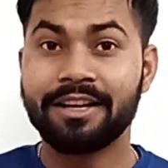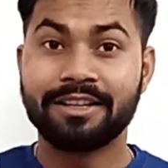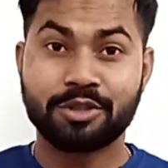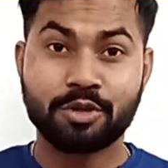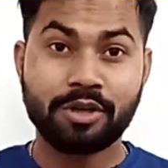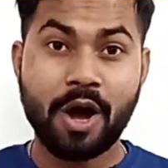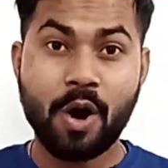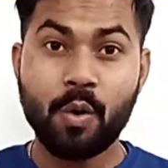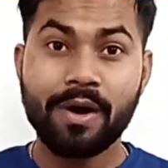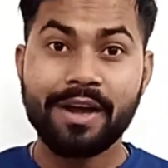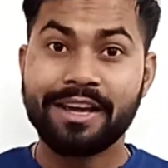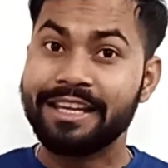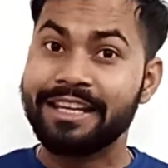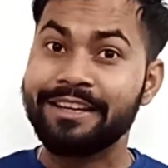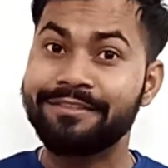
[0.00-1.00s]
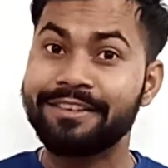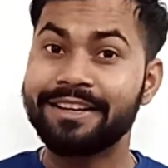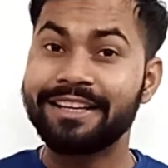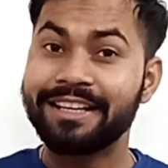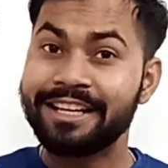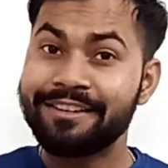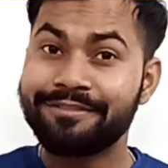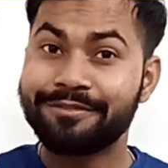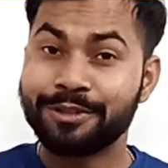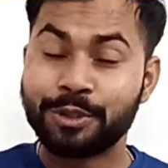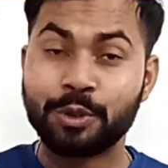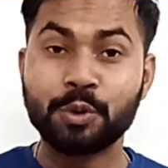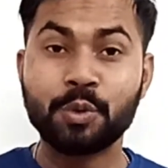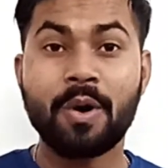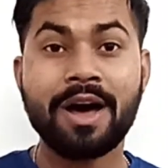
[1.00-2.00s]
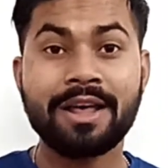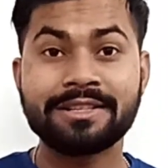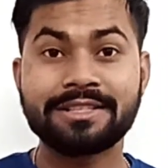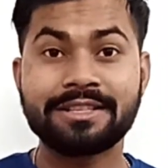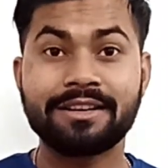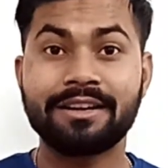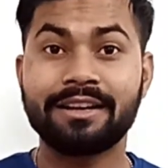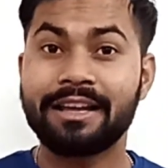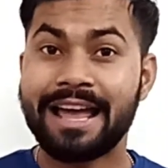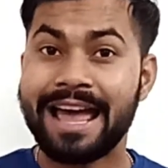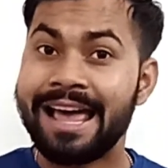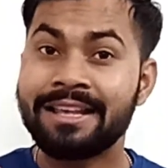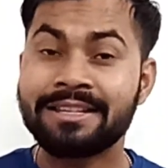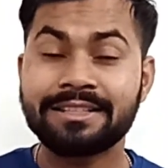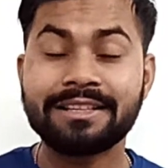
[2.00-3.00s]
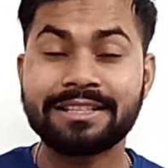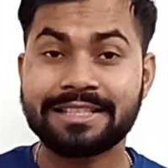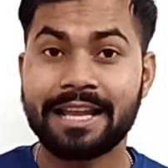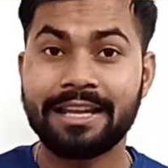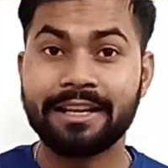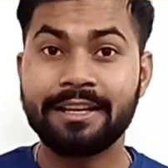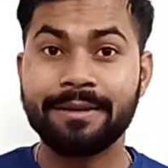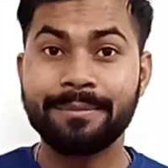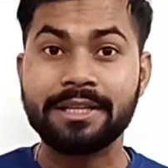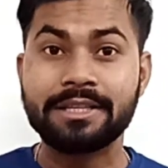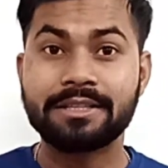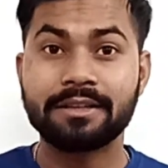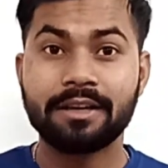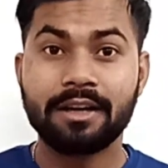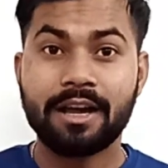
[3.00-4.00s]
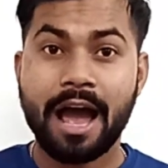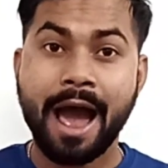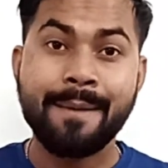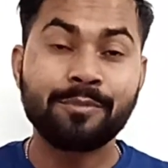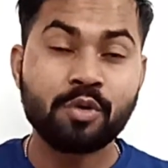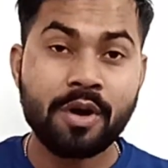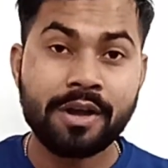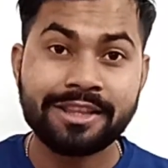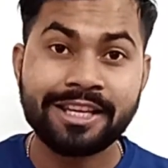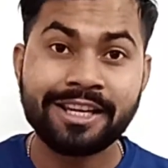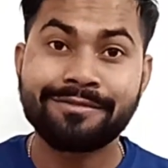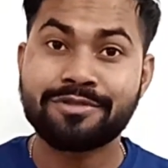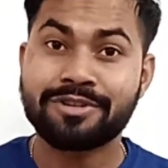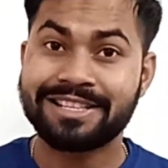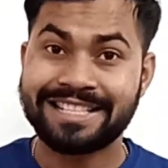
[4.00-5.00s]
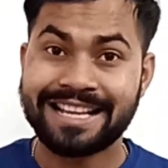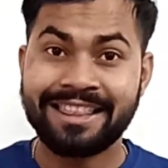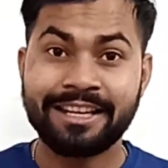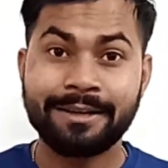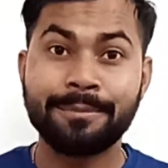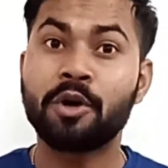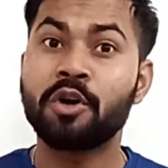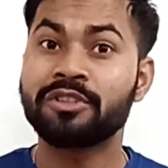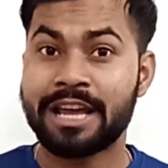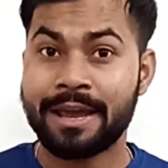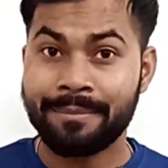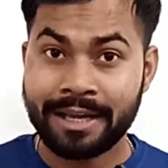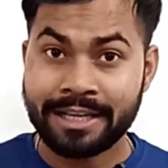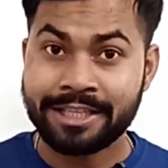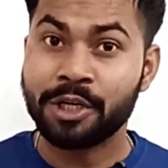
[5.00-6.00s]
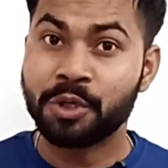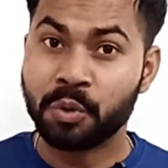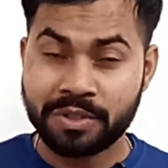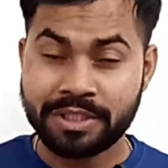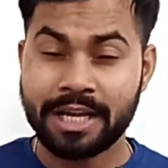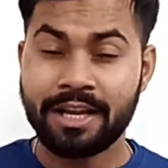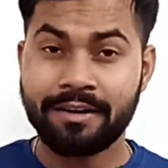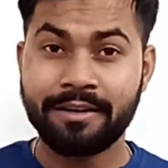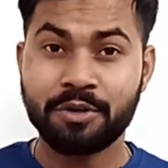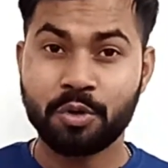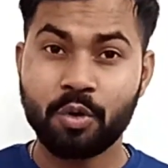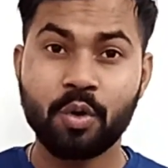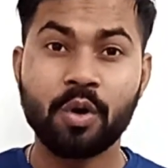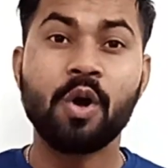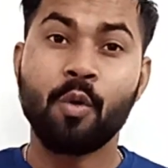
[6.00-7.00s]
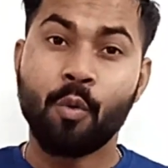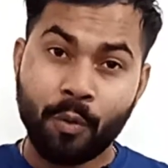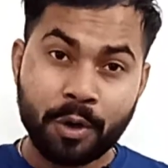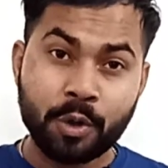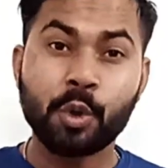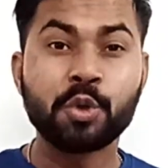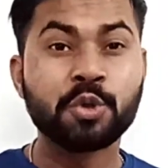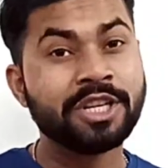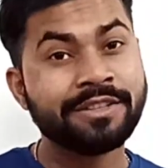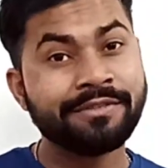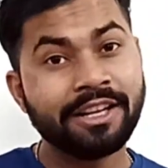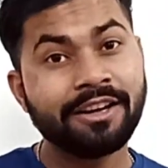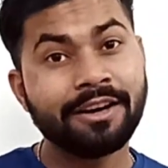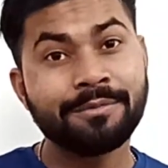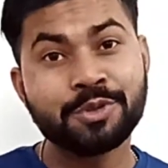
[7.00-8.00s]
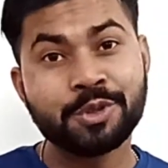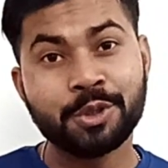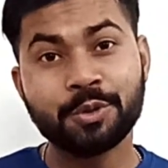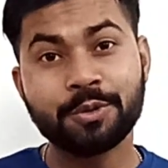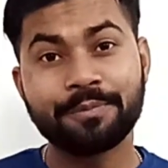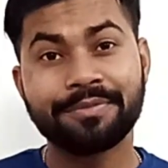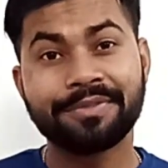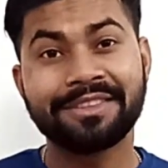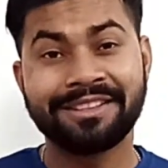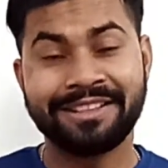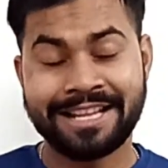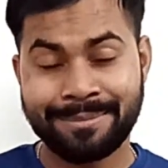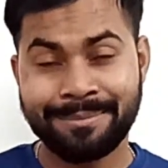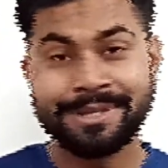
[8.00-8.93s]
So now, even if you answer as a salary, means I'm going there for a salary because I'm getting a good salary, you know what question will come to you? Let